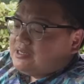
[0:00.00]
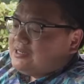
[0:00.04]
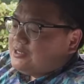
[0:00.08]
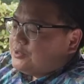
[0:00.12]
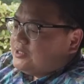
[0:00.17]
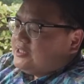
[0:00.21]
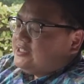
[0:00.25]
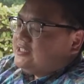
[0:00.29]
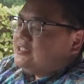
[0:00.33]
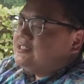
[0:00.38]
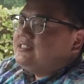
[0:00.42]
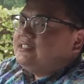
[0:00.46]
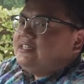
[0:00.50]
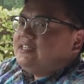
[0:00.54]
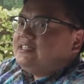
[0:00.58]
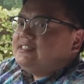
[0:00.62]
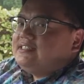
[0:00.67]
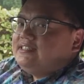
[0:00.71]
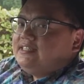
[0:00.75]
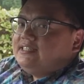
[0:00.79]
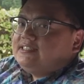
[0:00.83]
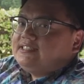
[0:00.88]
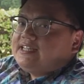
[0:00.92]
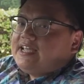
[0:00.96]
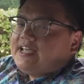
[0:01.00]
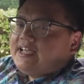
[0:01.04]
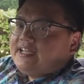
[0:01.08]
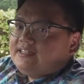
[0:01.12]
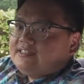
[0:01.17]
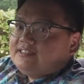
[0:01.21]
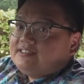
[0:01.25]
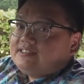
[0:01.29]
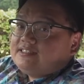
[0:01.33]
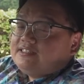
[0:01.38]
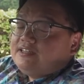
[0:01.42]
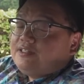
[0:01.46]
Lotus says this
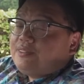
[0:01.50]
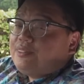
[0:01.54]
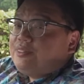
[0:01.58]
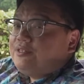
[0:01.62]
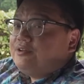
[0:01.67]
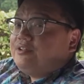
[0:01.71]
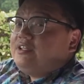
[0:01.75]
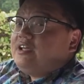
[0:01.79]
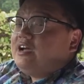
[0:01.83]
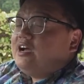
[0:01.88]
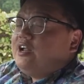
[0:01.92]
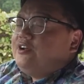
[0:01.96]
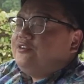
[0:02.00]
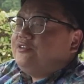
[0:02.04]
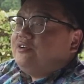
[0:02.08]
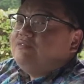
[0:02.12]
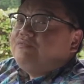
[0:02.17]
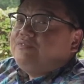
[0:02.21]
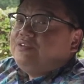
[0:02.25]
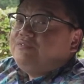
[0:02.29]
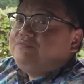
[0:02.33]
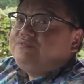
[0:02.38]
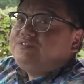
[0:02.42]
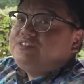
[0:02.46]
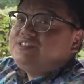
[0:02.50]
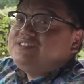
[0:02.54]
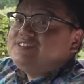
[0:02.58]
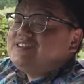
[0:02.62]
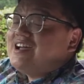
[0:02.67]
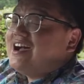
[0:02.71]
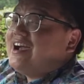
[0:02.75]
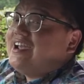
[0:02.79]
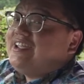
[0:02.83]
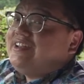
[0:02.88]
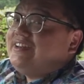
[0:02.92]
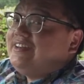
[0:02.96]
has a
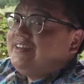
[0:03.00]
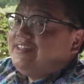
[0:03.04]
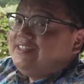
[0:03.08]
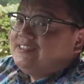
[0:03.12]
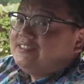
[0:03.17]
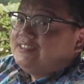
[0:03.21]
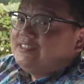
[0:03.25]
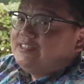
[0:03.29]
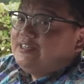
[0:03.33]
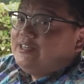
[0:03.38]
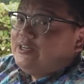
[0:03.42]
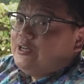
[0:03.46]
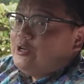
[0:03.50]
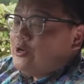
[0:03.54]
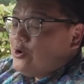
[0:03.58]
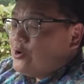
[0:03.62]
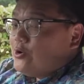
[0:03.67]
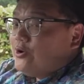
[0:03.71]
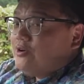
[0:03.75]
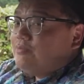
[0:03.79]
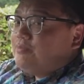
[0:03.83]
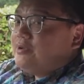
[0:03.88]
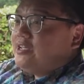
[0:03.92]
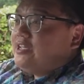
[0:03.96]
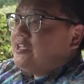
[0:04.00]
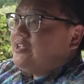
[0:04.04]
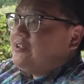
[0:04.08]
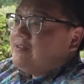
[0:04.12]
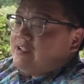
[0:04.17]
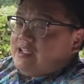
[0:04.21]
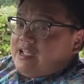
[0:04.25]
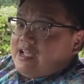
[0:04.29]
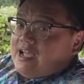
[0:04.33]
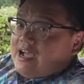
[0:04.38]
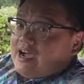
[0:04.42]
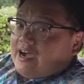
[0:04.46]
359 litre load bay,
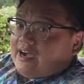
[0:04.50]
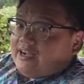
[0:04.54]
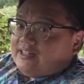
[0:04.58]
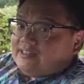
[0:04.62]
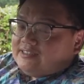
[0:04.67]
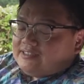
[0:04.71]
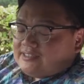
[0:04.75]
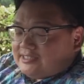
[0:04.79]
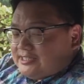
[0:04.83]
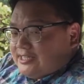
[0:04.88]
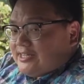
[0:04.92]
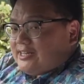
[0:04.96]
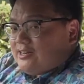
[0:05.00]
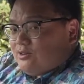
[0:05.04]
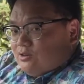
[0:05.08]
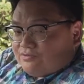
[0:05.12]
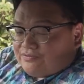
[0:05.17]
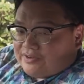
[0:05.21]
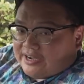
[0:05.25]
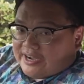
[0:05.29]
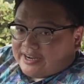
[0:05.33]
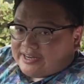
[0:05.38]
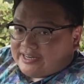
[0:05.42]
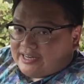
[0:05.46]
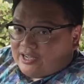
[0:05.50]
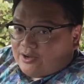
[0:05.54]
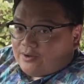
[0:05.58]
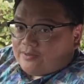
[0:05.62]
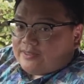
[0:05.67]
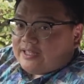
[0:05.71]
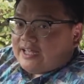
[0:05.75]
until you find out